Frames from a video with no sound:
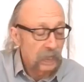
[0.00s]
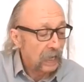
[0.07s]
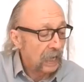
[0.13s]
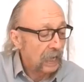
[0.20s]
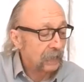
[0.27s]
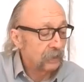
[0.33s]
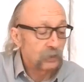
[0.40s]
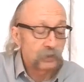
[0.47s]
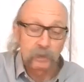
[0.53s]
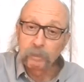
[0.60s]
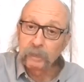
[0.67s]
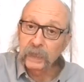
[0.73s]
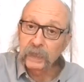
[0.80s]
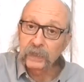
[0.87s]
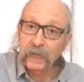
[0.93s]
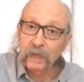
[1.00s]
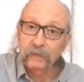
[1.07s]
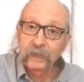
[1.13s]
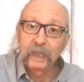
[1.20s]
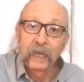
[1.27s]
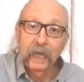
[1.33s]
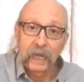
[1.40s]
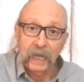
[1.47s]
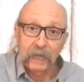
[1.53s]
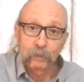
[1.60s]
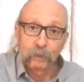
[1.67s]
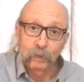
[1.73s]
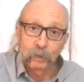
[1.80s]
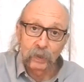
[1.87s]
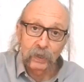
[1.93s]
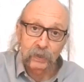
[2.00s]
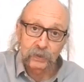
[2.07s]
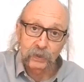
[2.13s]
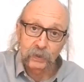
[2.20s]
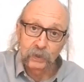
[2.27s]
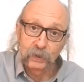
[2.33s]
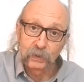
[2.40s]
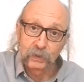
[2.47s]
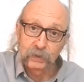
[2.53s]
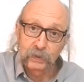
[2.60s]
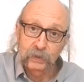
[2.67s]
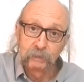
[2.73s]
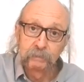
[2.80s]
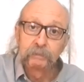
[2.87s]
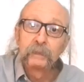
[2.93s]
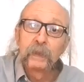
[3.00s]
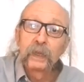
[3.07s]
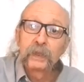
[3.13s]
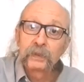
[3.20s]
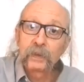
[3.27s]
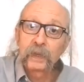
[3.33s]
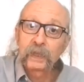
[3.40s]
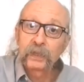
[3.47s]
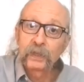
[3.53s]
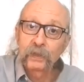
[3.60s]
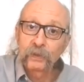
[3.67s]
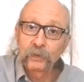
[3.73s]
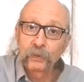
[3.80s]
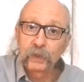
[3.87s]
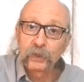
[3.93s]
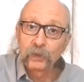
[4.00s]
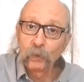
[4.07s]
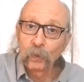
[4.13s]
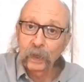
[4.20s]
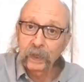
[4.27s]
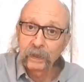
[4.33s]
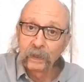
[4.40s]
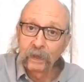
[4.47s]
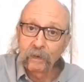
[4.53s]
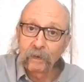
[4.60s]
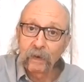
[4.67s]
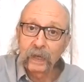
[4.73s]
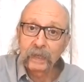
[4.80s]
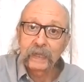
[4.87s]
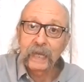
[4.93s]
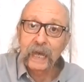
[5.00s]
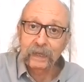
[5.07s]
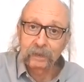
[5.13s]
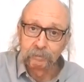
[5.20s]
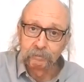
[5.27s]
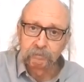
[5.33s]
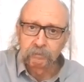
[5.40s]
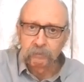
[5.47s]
And there's a B7, and we will also use strings 3, 2, 1 on that.